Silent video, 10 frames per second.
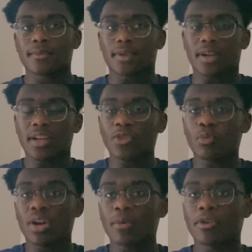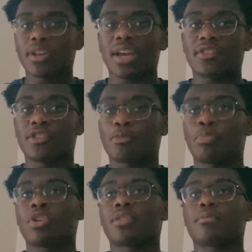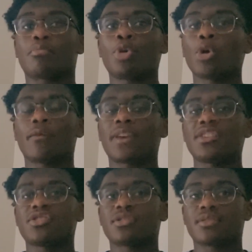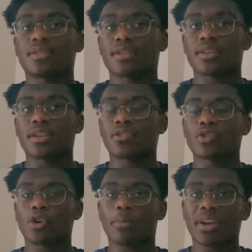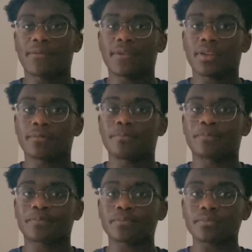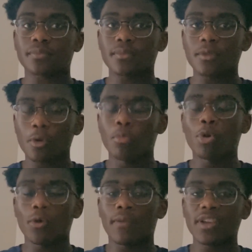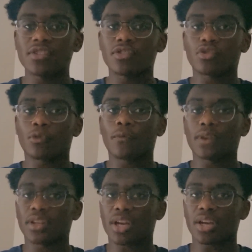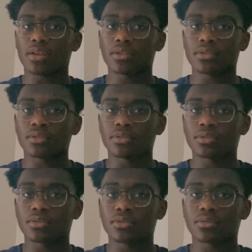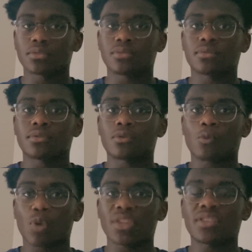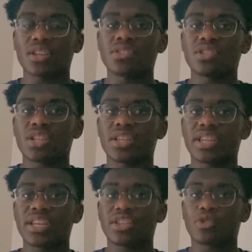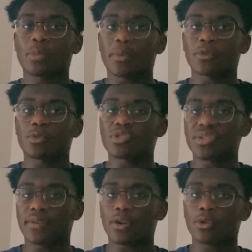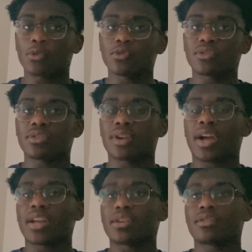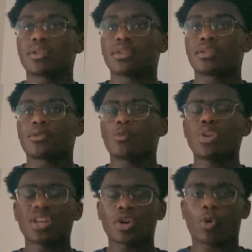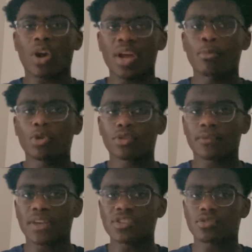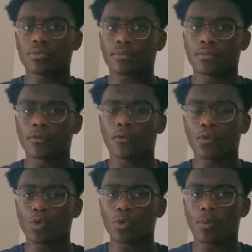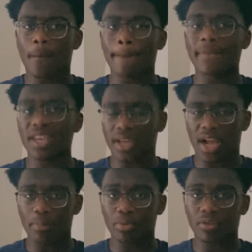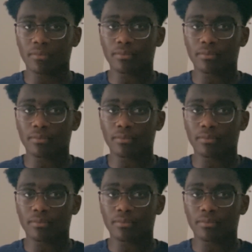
And that's why I'm going to get into this point. Motivation is not a bad thing. Motivation is something that we essentially need to be able to achieve our goals. And we can acquire motivation through being happy